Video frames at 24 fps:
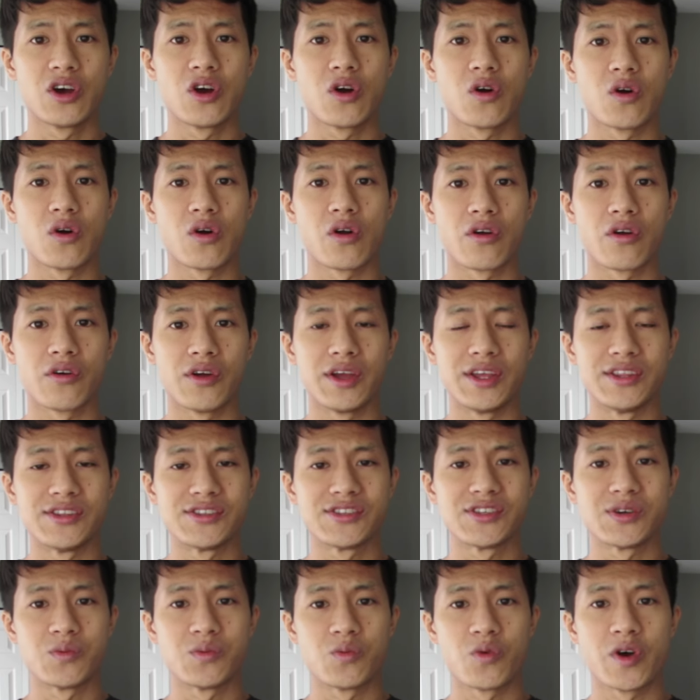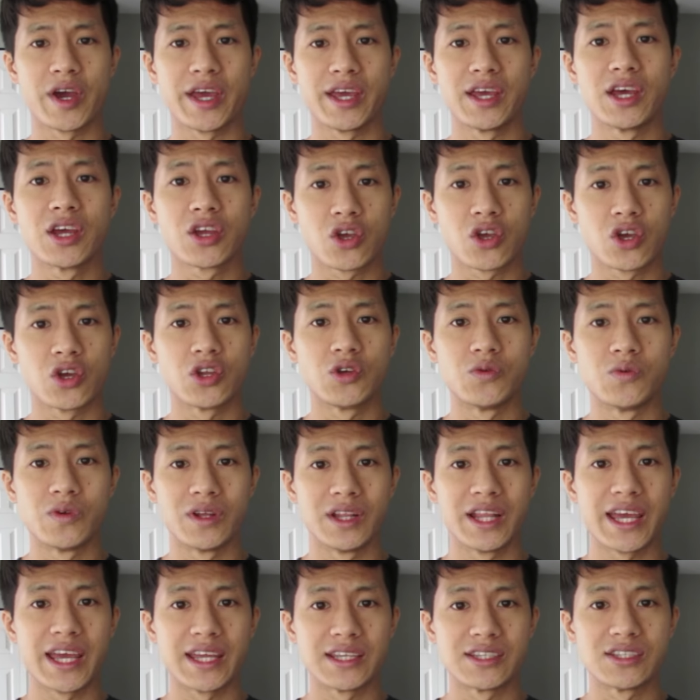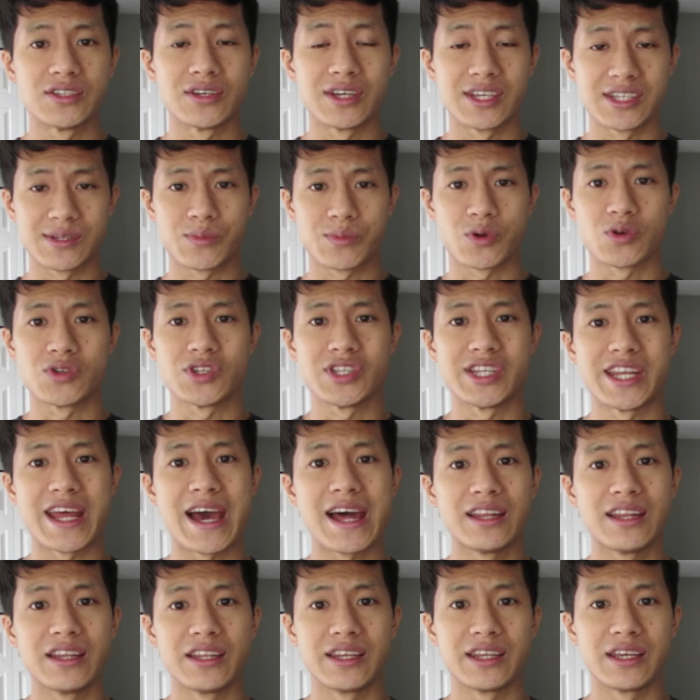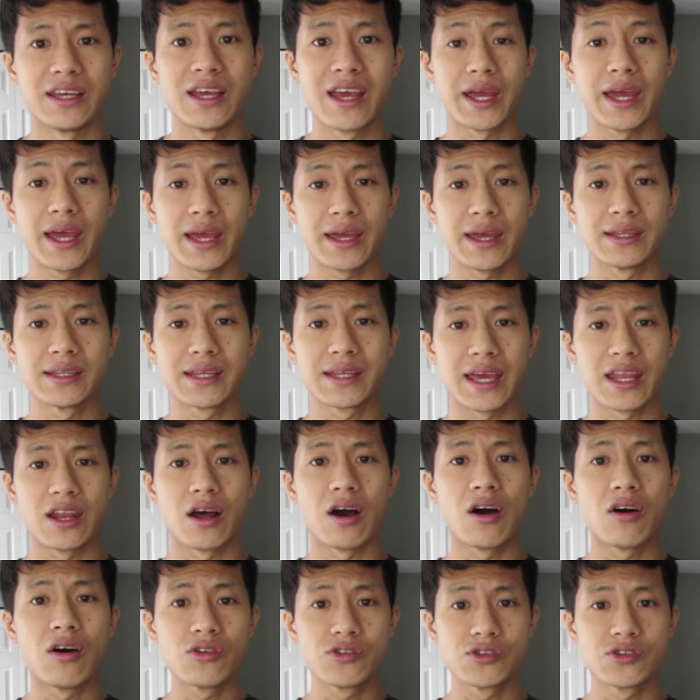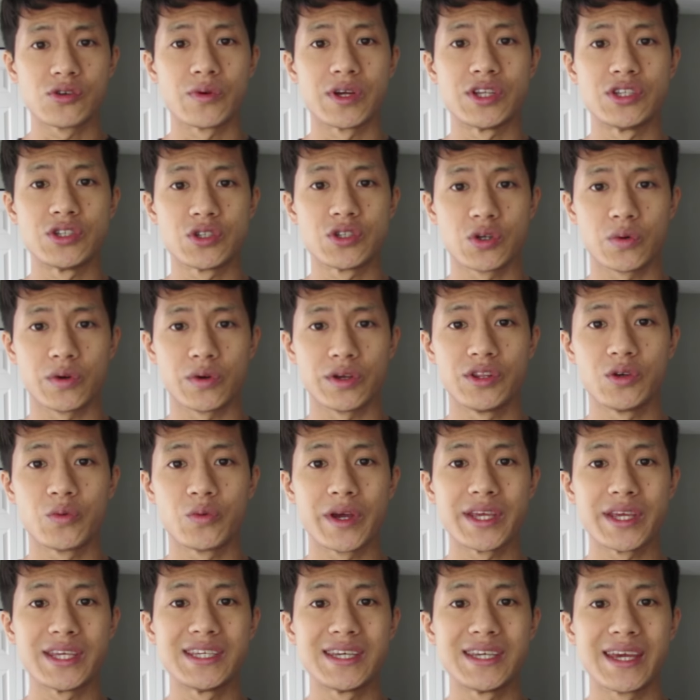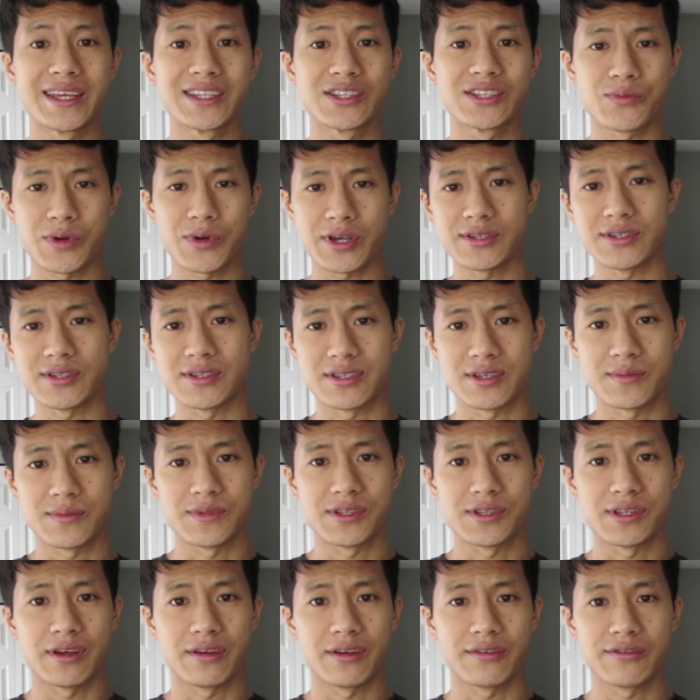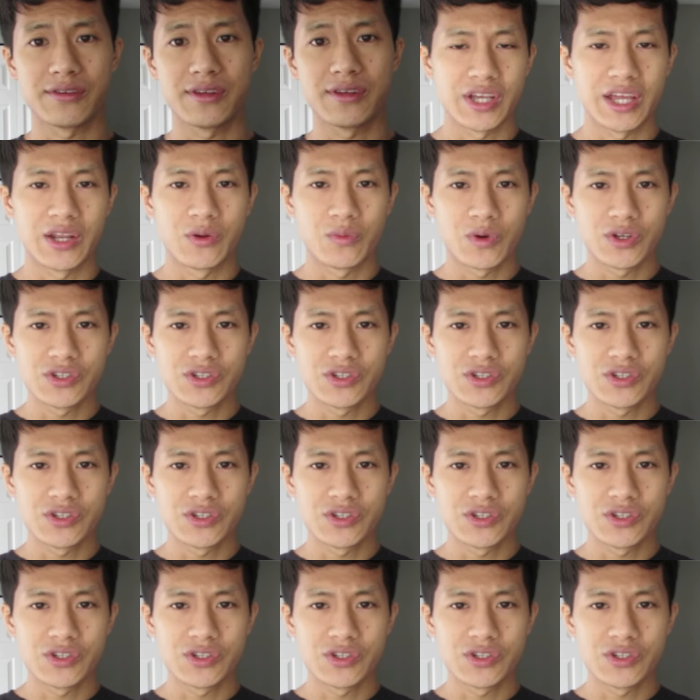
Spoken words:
or in some way could relate to his personality and can also enjoy the way he expresses himself. And